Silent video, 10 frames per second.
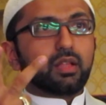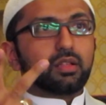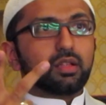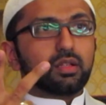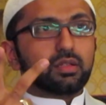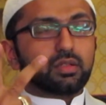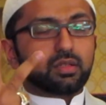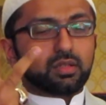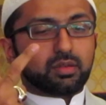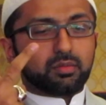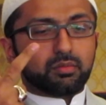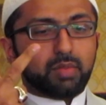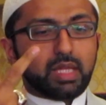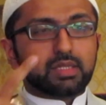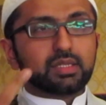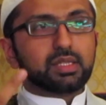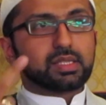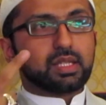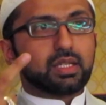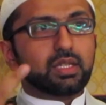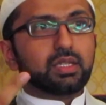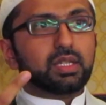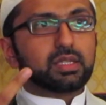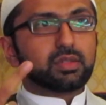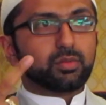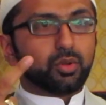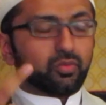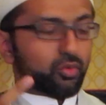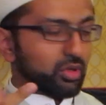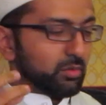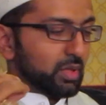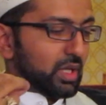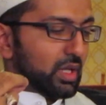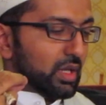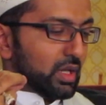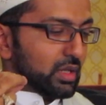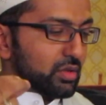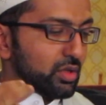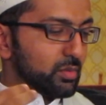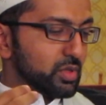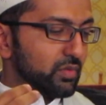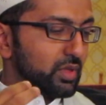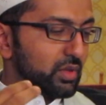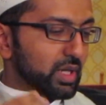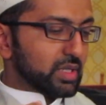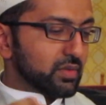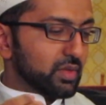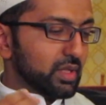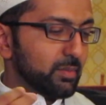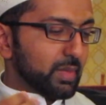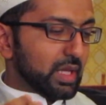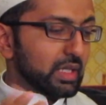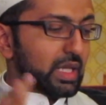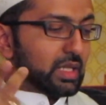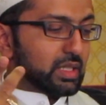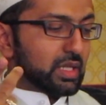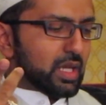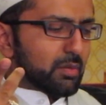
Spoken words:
the maintenance that he needs to perform in terms of the rights of the lady.